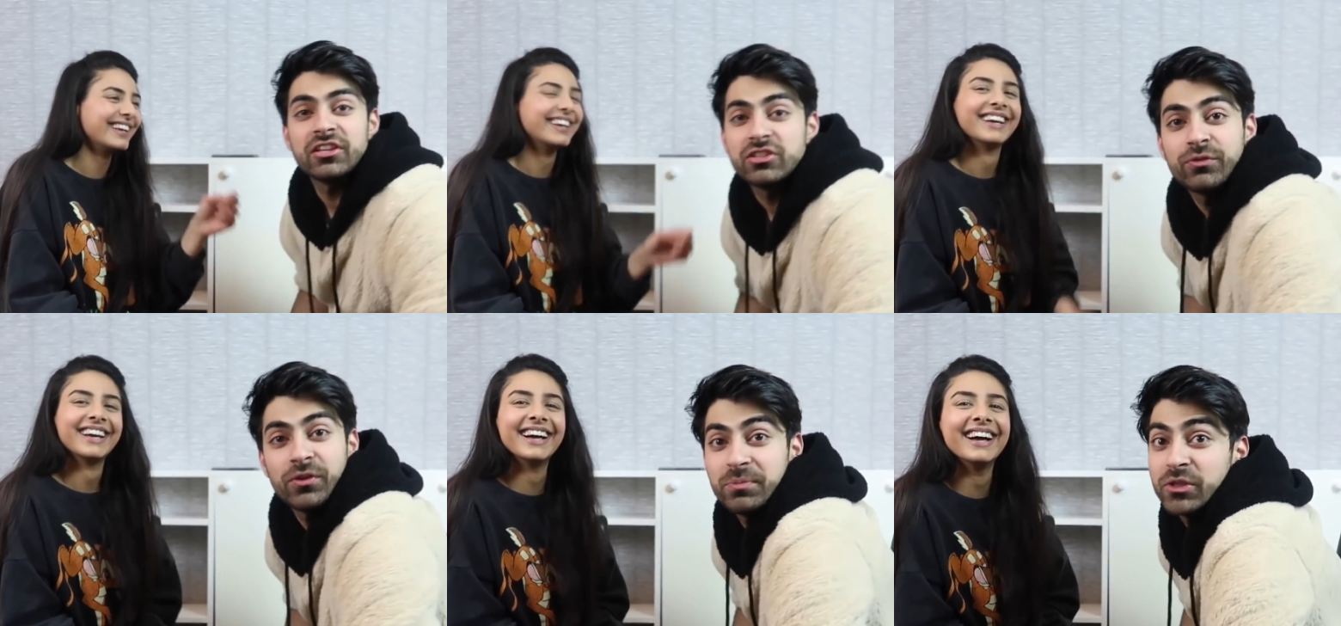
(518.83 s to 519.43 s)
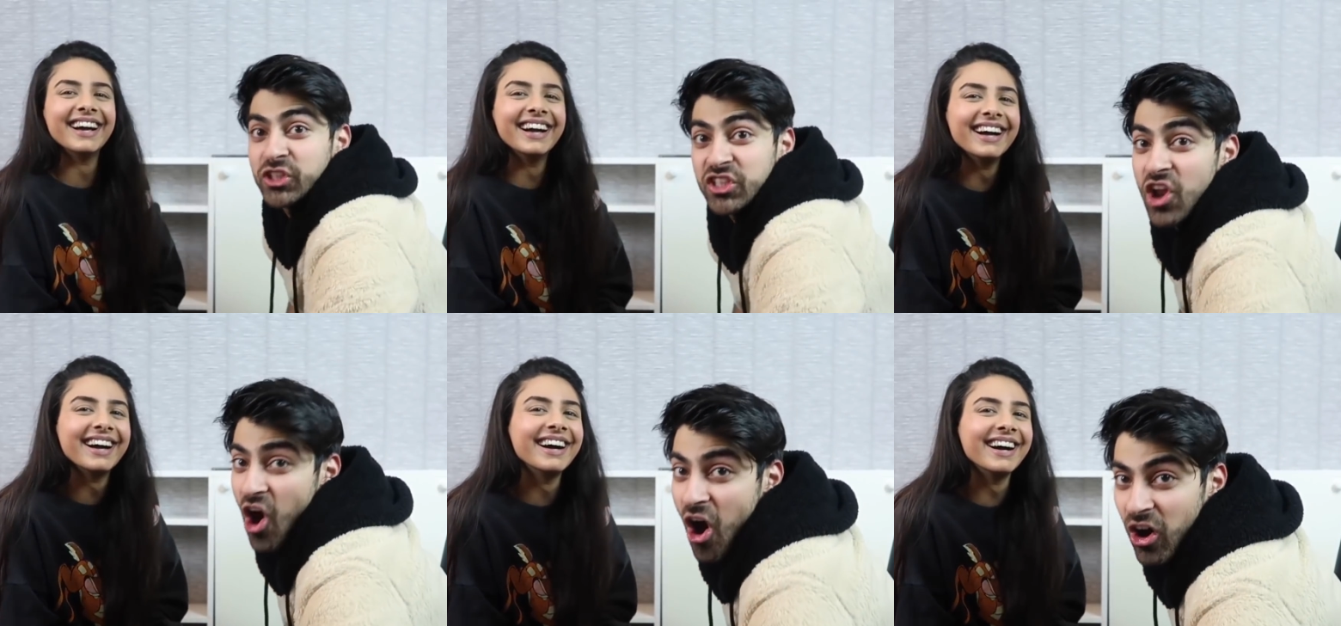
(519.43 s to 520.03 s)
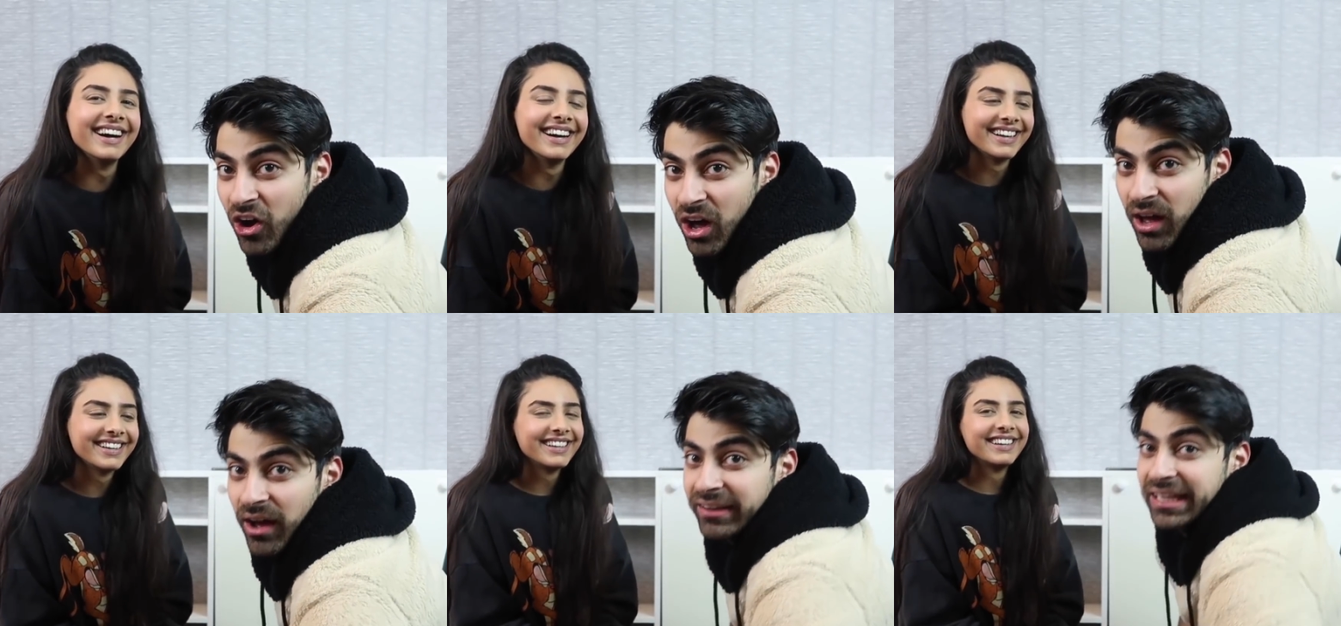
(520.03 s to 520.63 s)
Speaker 1: thinks she's funny, but she's not.
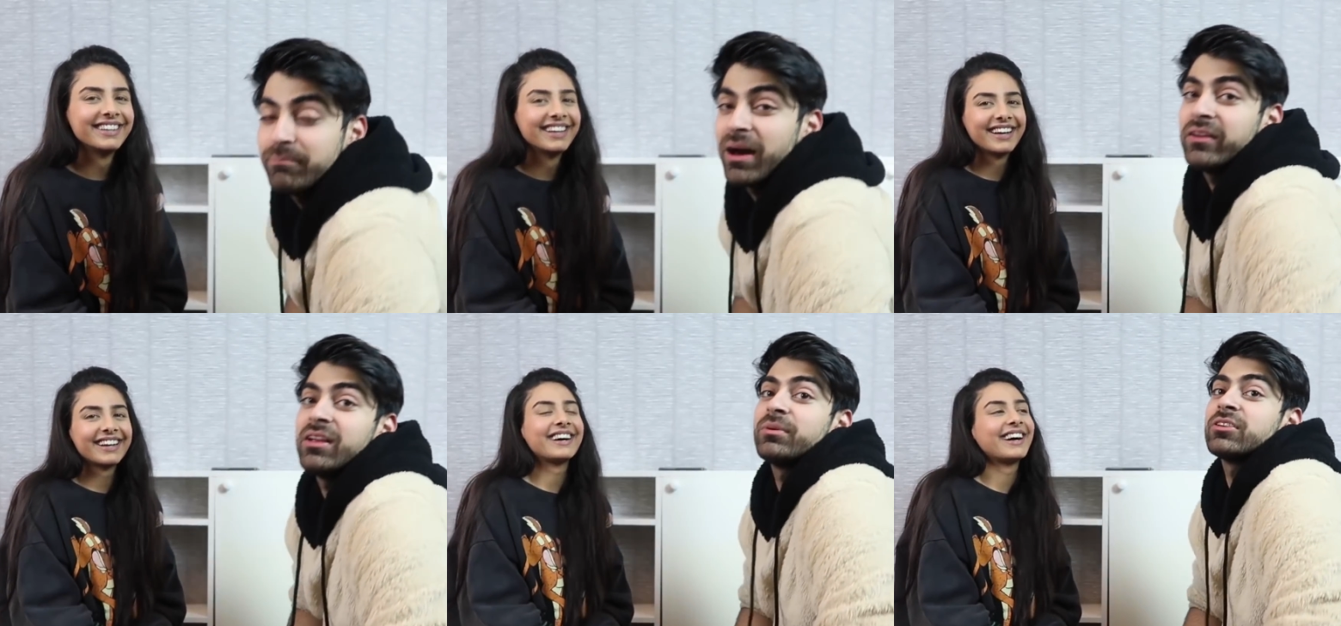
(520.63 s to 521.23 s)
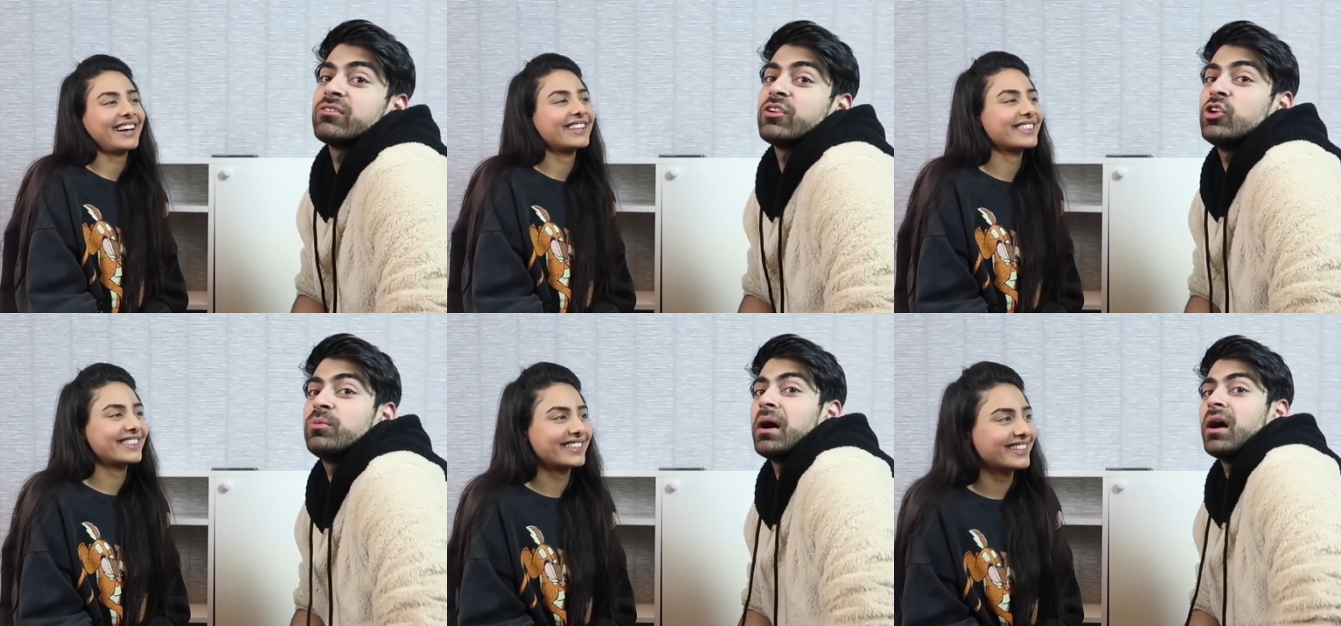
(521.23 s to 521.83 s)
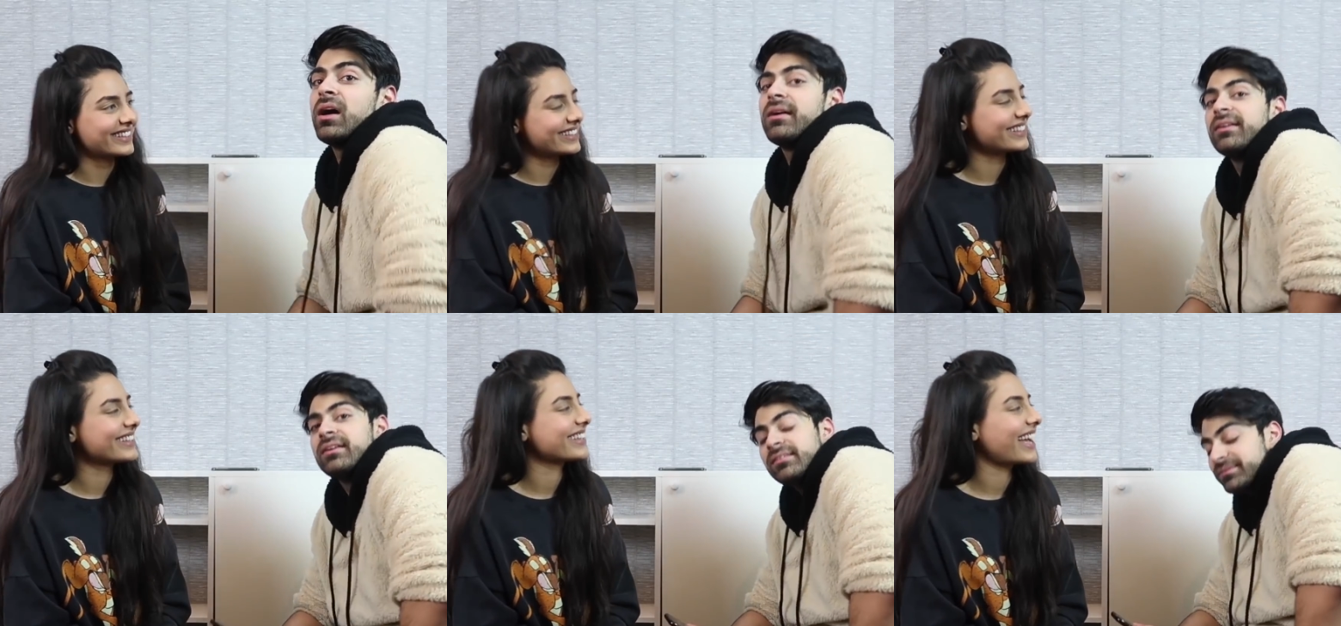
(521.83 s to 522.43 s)
I didn't marry her because of her humour.
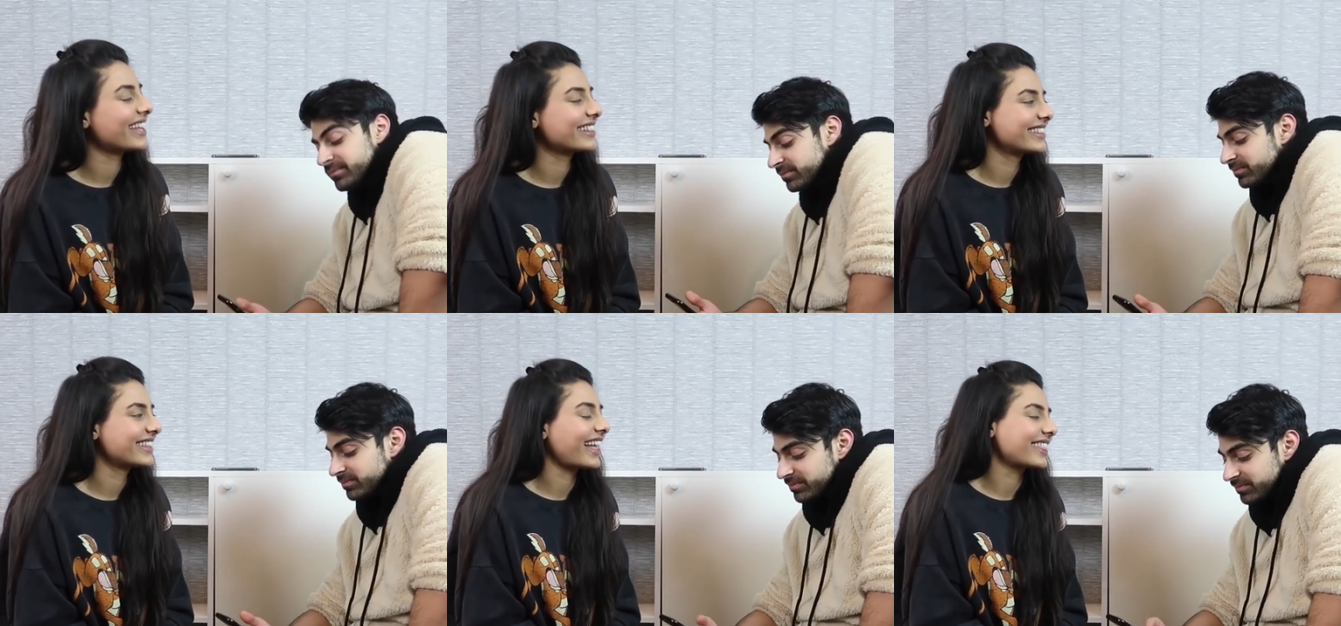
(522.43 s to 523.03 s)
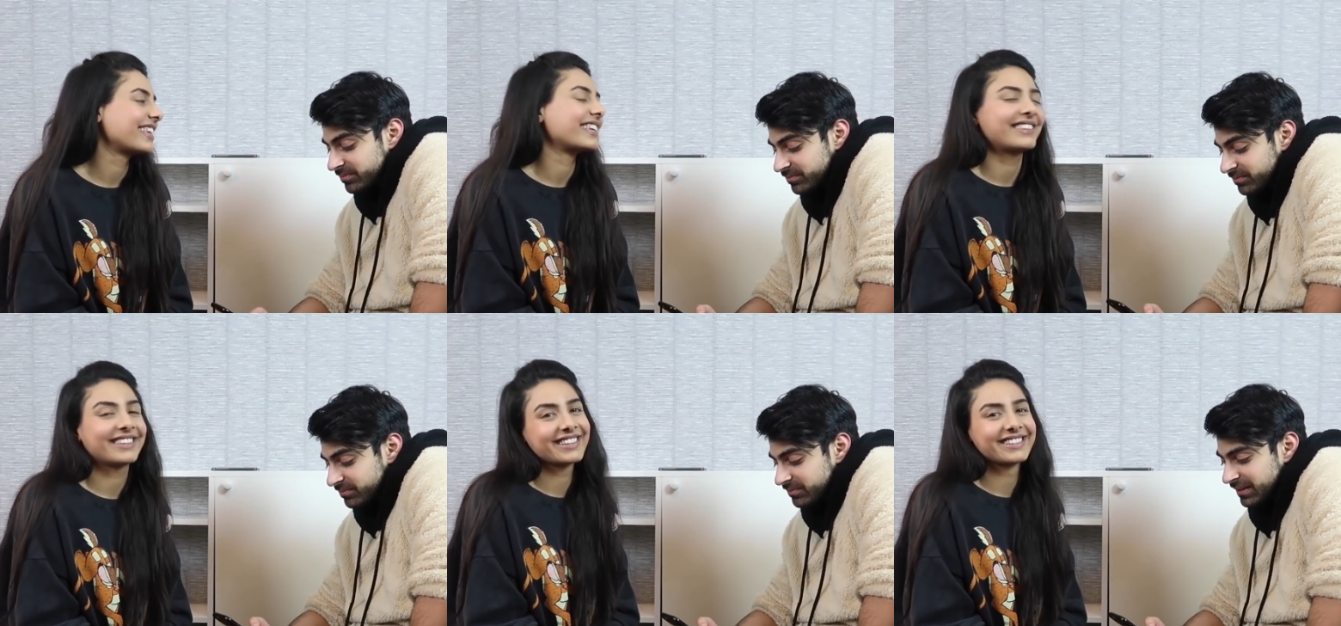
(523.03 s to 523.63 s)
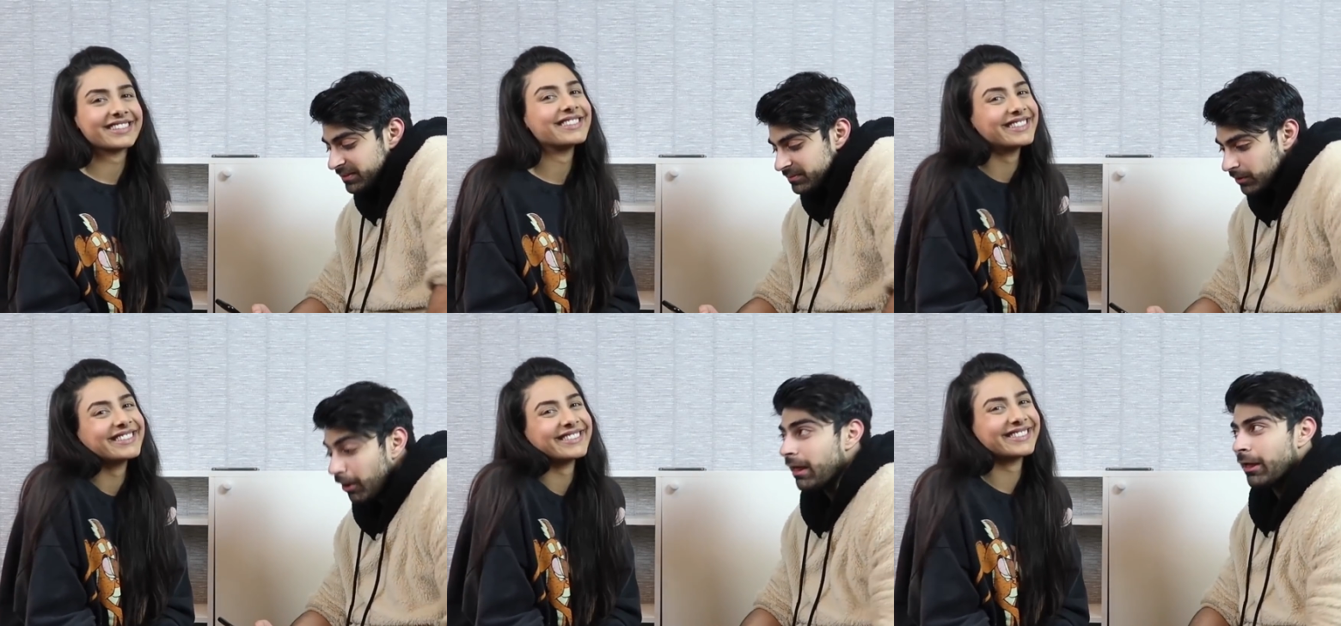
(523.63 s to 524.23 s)
I, I think you did.
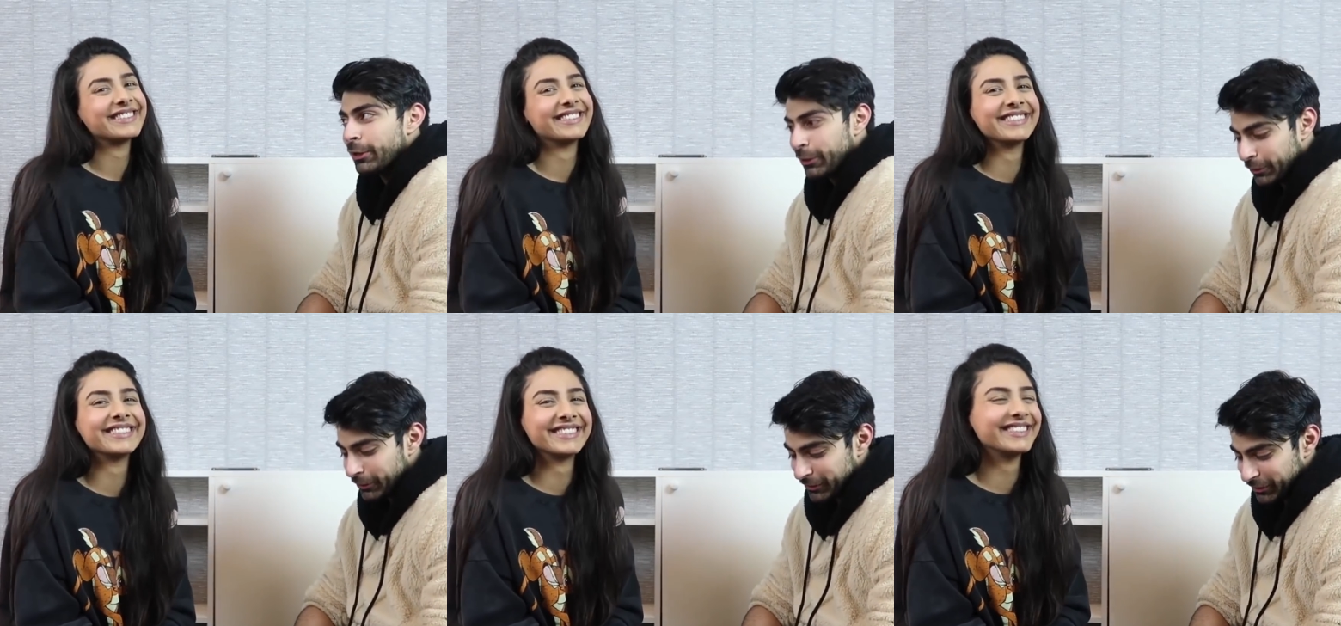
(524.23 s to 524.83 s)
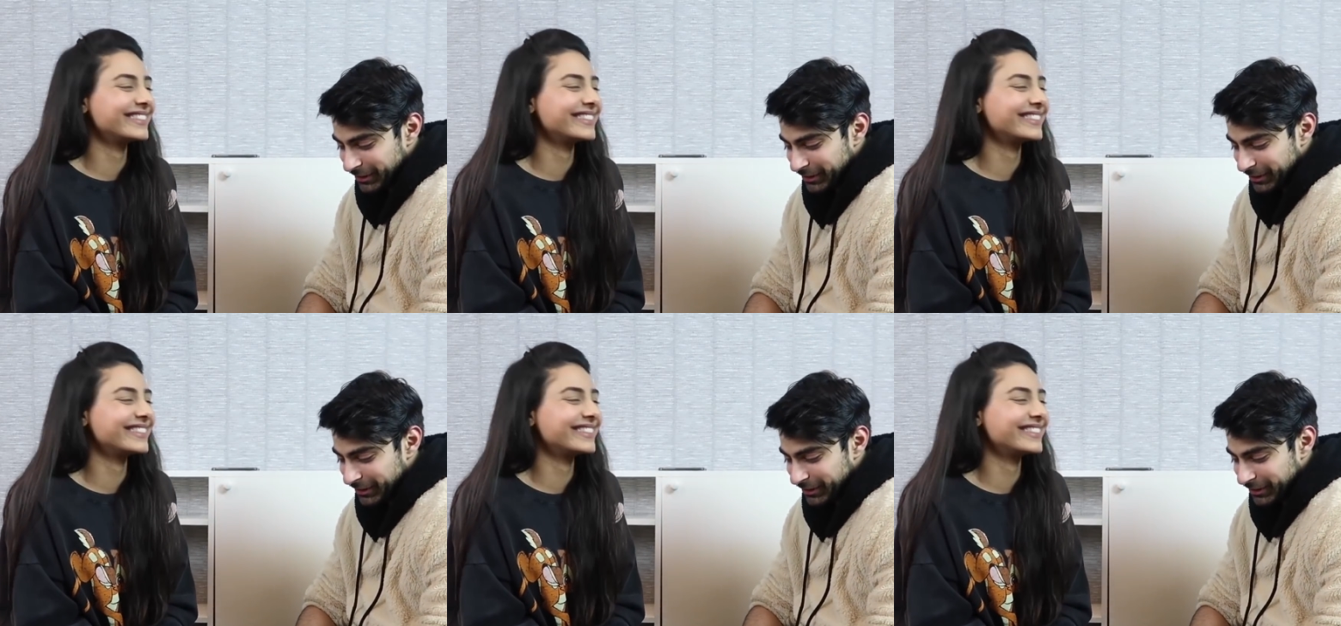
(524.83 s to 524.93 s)
Hey,